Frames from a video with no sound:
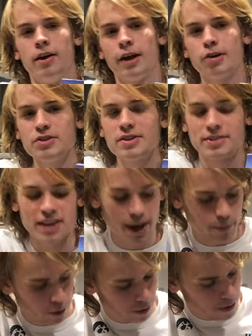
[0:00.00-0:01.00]
Here's an
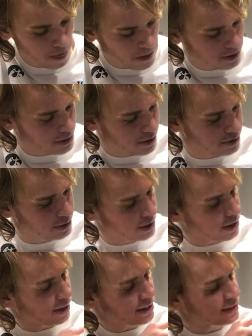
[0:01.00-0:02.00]
example. This is
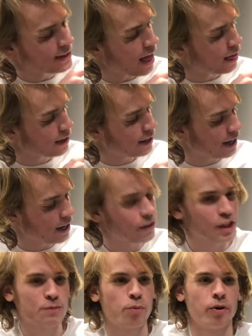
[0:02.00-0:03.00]
selling
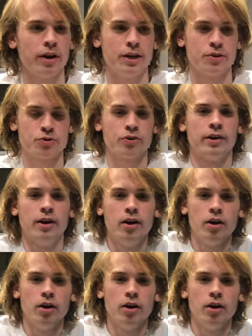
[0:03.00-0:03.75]
in the sport industry.